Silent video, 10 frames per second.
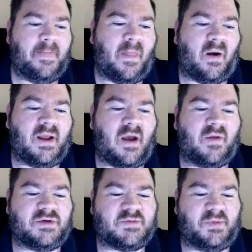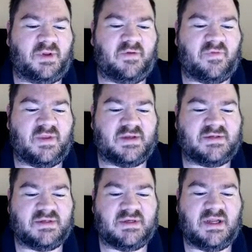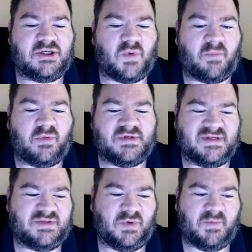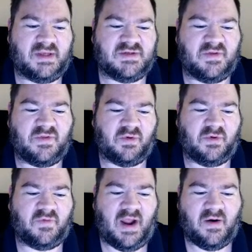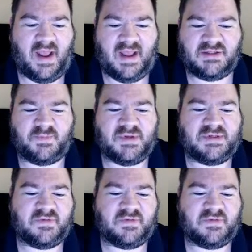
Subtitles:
Archaeologists believe that this niche represents the remains of the throne of Herod Antipas.